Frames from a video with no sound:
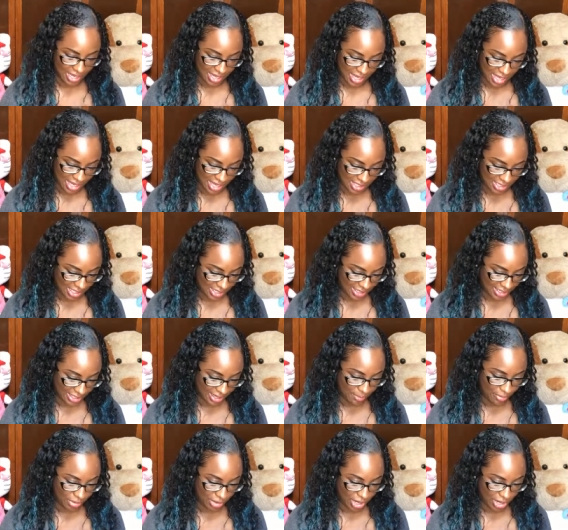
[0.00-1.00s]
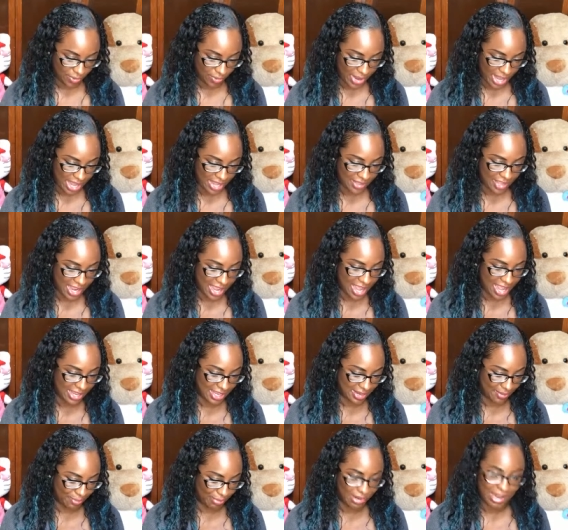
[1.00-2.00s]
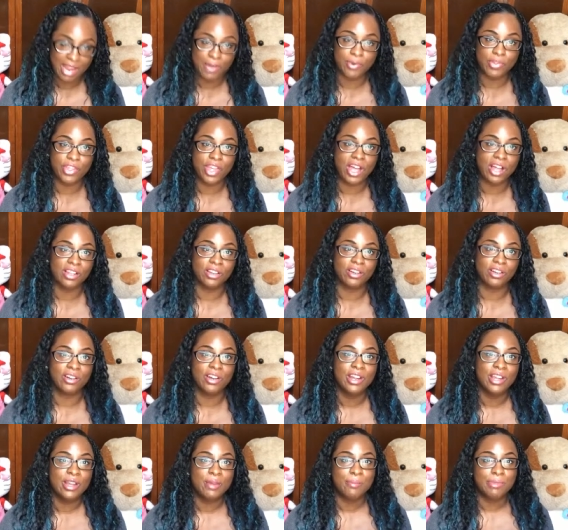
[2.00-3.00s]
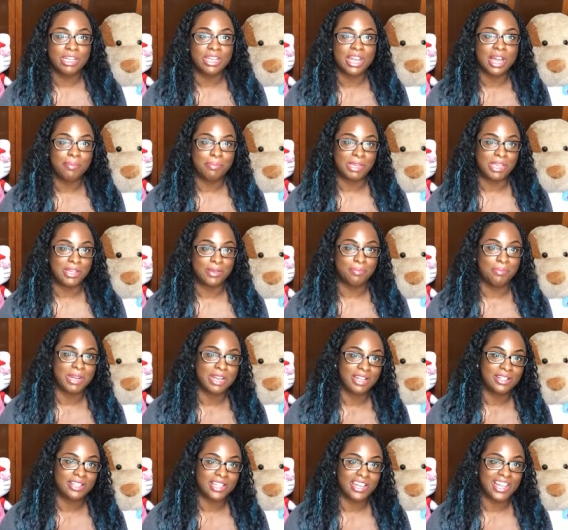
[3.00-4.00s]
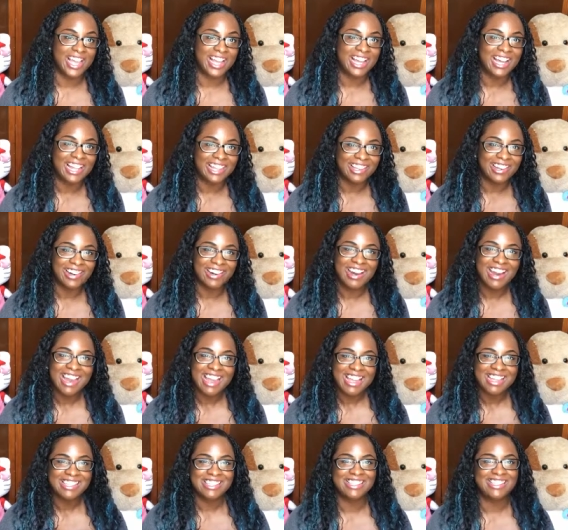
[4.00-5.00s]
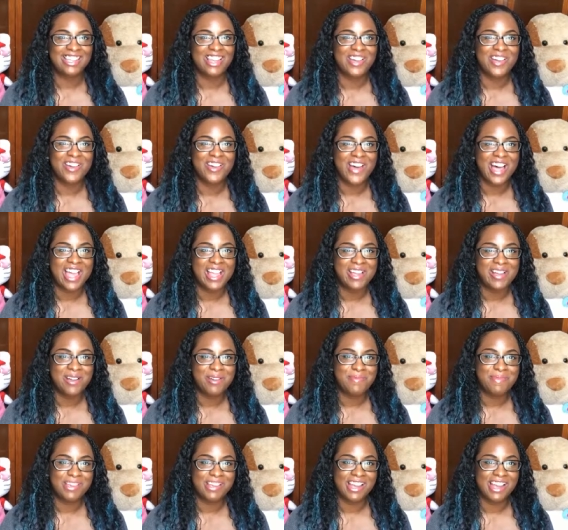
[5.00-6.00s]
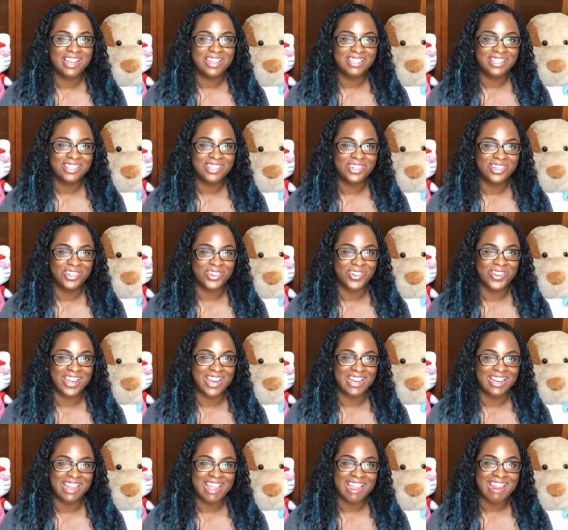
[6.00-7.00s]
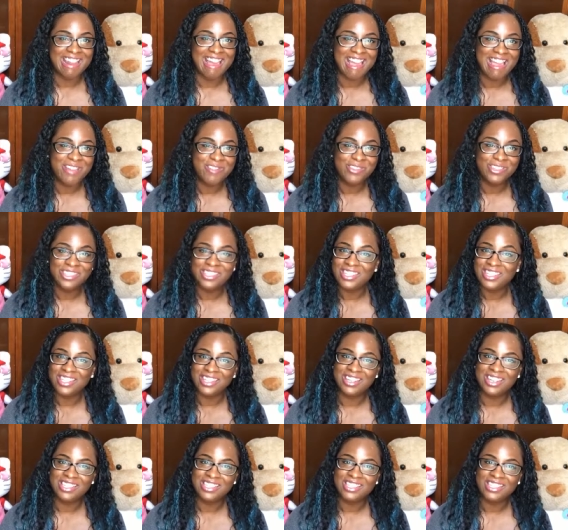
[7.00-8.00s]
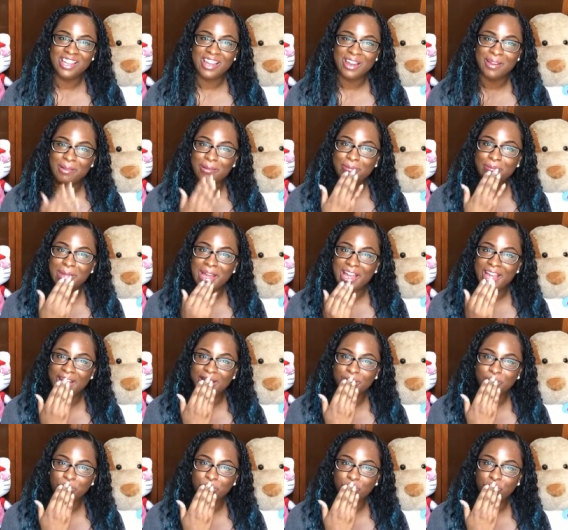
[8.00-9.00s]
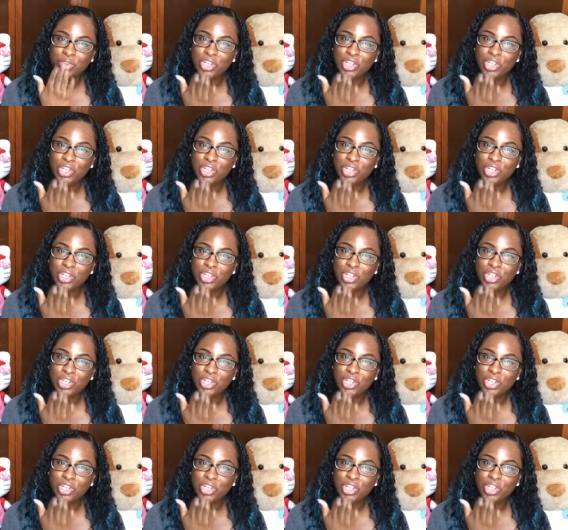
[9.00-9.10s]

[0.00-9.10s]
an easy temporary way that I can play with color but not be committed to that color. So I hope you guys enjoyed and I will see you next time. Bye.